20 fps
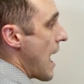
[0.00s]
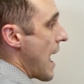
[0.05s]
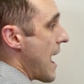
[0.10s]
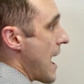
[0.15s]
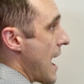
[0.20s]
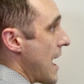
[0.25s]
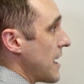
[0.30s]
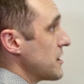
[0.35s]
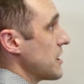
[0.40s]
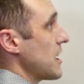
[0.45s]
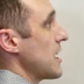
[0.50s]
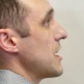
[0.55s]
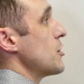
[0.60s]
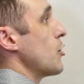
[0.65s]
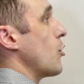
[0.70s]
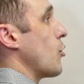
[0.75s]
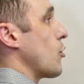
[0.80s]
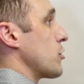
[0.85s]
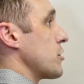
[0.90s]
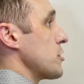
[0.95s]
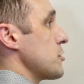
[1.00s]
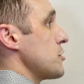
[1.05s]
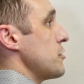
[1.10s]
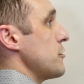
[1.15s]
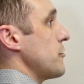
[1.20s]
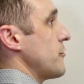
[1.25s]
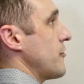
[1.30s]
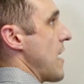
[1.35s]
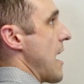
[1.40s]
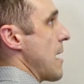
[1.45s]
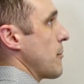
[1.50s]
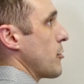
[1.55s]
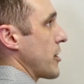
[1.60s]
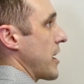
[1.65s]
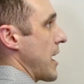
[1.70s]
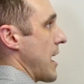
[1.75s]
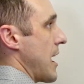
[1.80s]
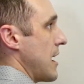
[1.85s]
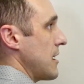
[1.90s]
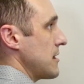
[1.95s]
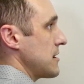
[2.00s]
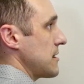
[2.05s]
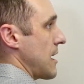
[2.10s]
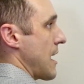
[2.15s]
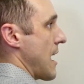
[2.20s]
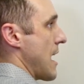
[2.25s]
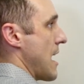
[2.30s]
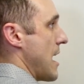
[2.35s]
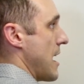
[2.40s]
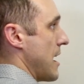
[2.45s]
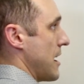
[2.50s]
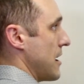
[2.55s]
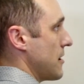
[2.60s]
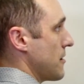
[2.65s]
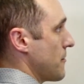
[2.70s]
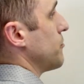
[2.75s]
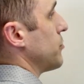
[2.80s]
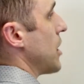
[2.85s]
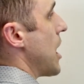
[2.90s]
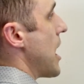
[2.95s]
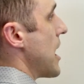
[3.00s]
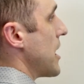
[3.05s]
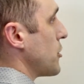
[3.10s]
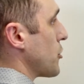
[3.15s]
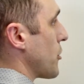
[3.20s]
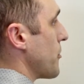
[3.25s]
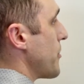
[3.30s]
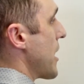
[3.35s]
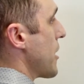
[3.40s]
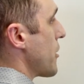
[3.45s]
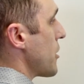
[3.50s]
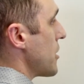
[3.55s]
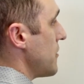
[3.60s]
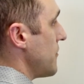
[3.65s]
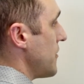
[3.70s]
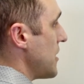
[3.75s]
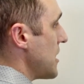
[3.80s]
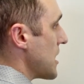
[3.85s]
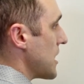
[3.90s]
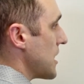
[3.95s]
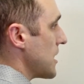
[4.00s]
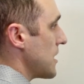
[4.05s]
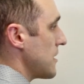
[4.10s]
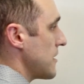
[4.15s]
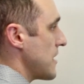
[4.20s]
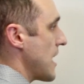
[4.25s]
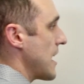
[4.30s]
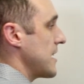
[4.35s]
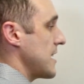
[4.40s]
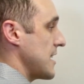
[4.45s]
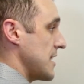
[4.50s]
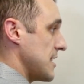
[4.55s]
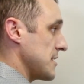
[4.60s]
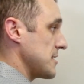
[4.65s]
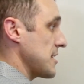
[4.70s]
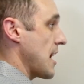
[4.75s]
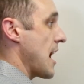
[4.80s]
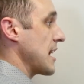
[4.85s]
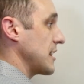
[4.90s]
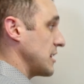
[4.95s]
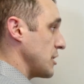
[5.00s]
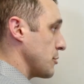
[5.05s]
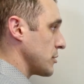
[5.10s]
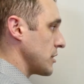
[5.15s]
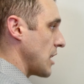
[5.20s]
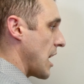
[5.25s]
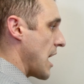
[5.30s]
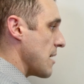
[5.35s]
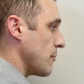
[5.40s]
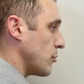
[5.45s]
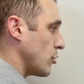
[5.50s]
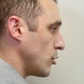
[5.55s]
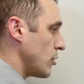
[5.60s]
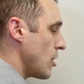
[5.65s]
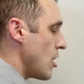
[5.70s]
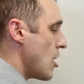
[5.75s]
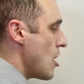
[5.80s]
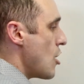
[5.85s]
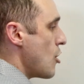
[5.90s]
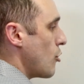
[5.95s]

And in order to fabricate a blind or buried via that is highly reliable,